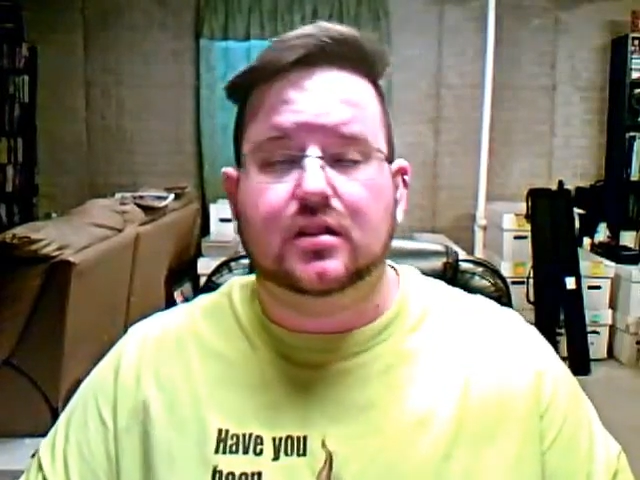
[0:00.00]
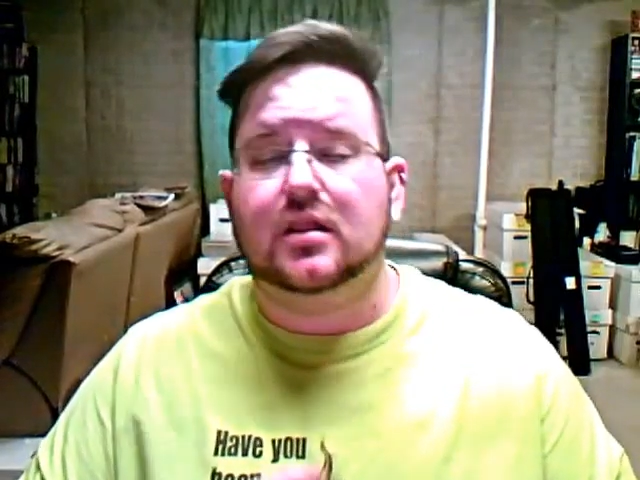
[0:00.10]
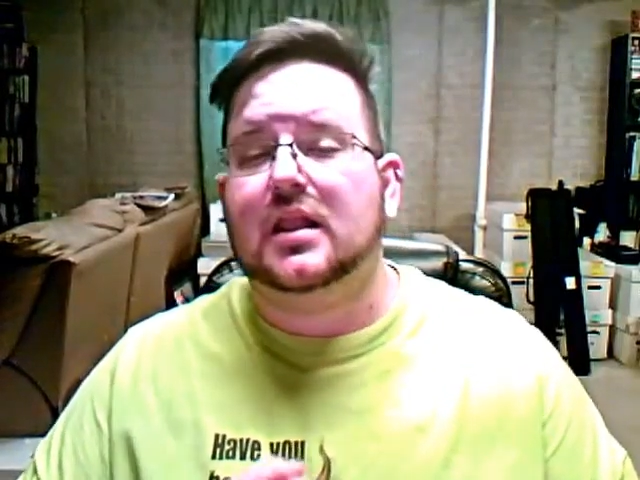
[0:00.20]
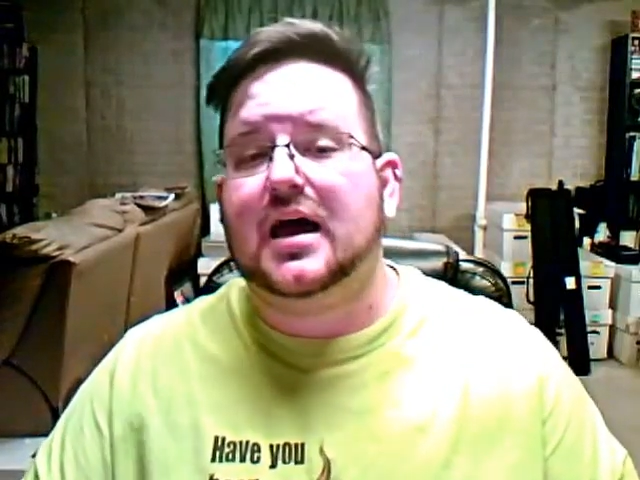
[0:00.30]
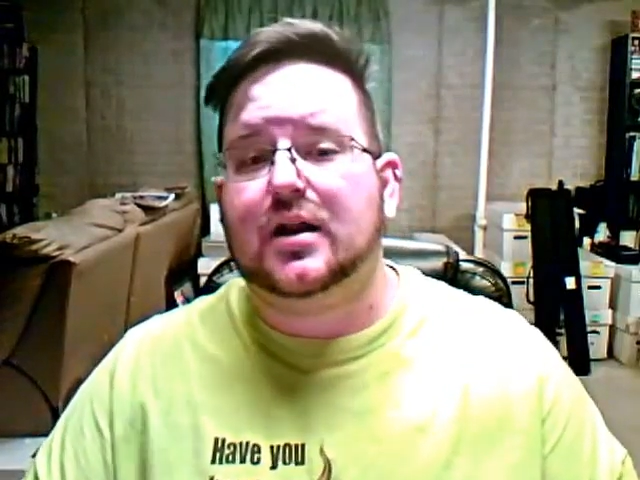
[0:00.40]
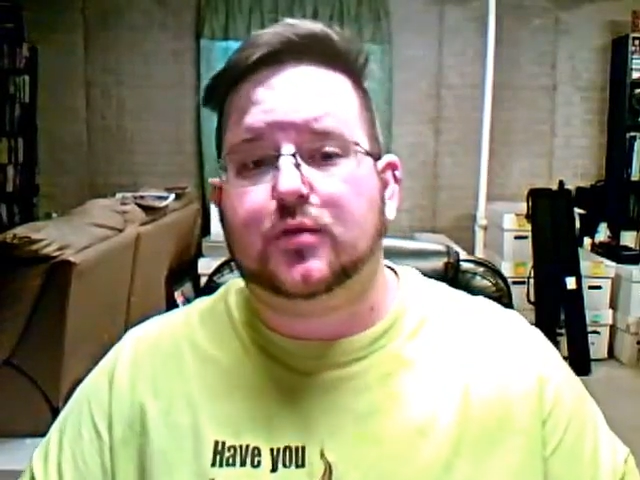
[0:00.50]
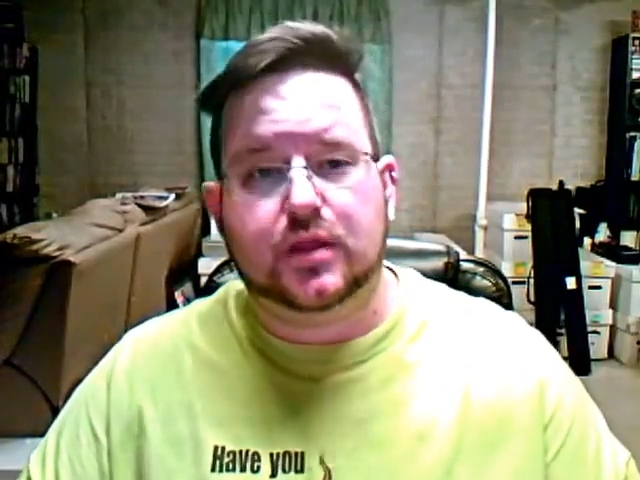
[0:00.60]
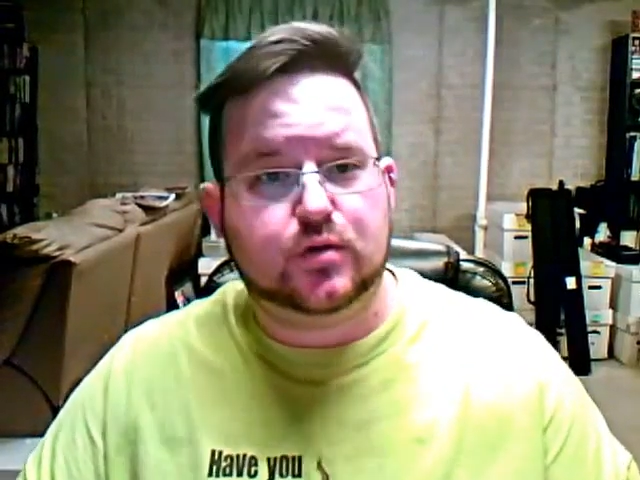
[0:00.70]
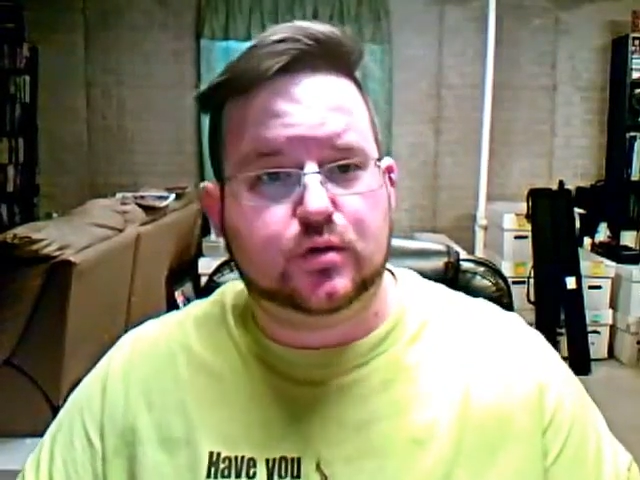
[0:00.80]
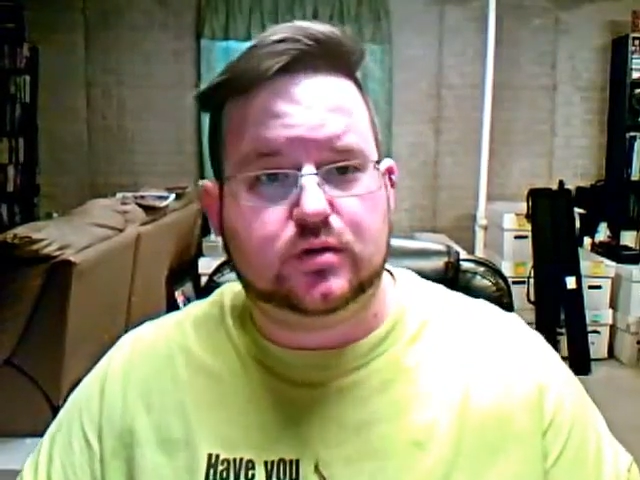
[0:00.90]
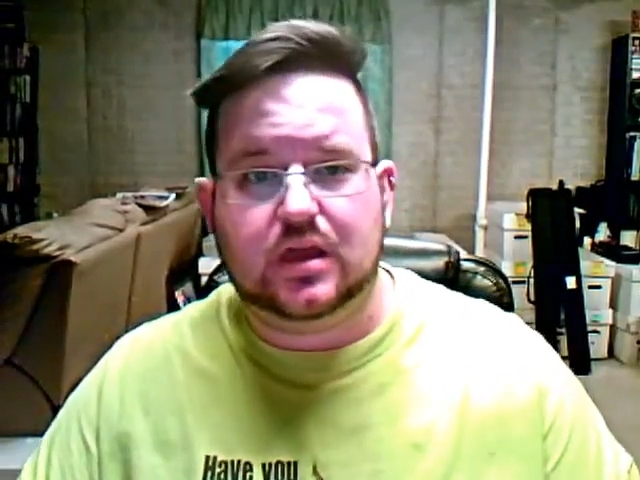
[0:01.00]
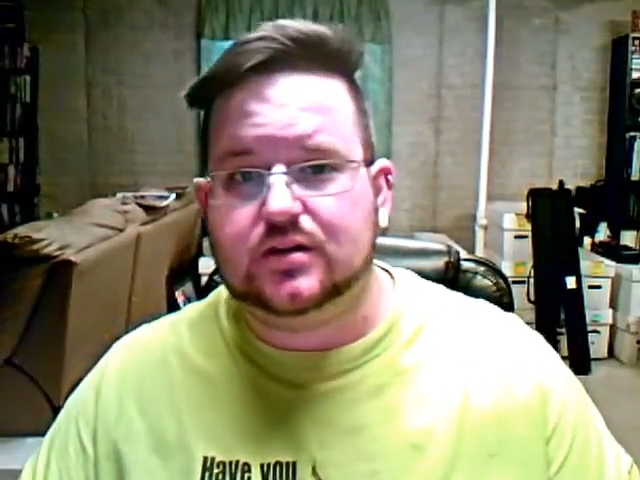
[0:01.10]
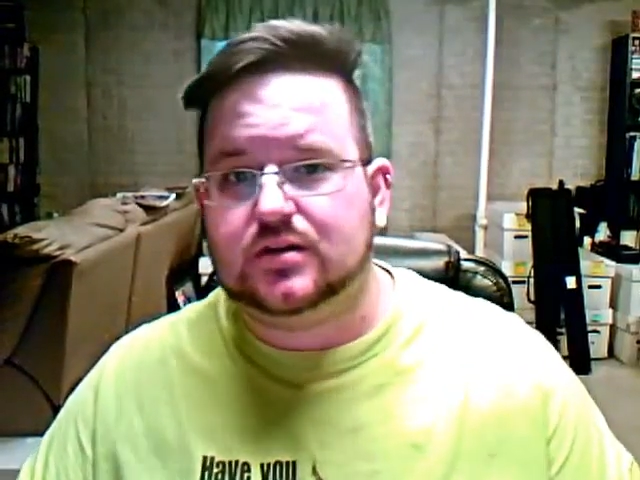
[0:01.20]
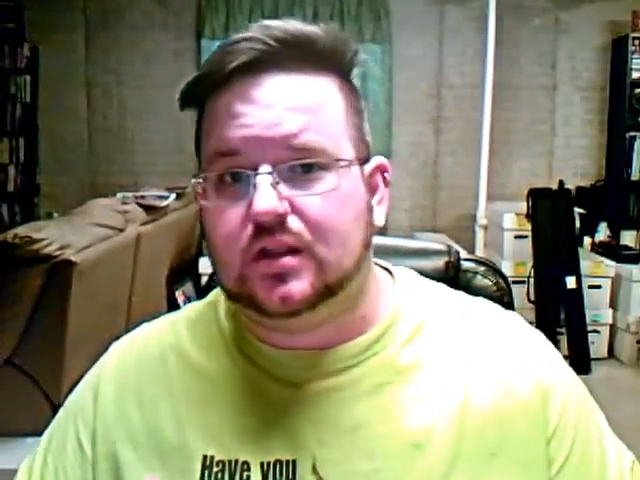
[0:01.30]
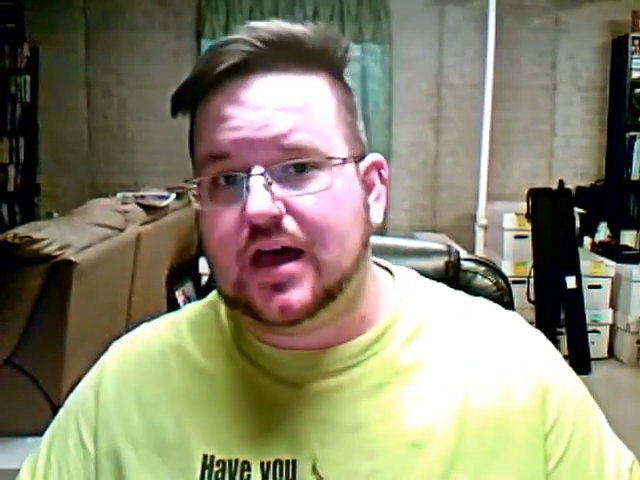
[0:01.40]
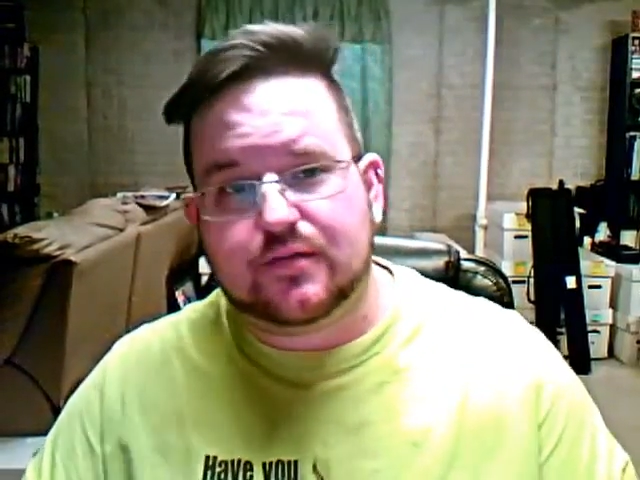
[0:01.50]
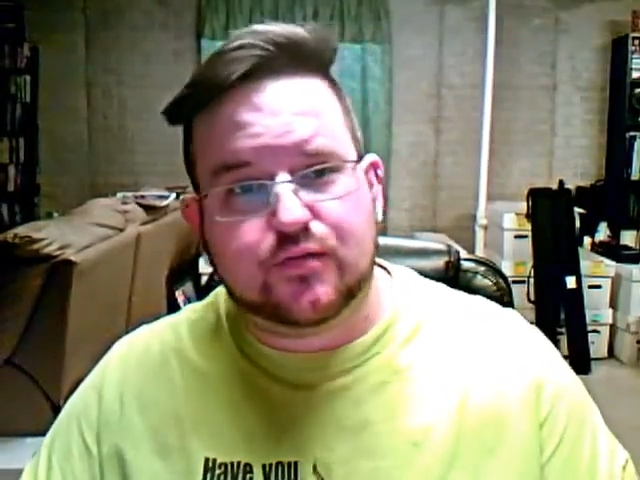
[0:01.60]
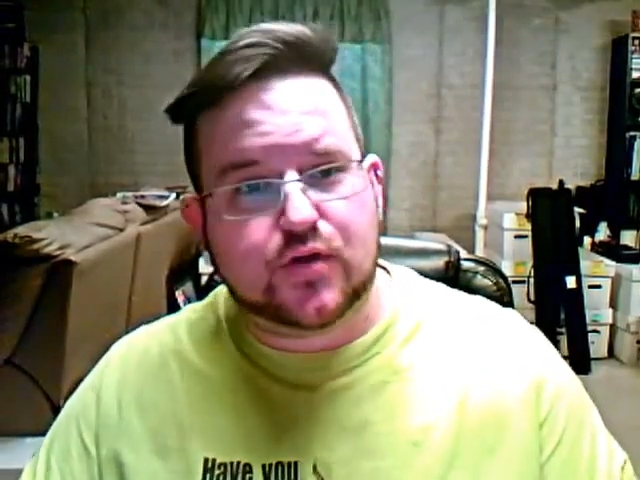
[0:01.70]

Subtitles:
A lot of really cool things, a lot of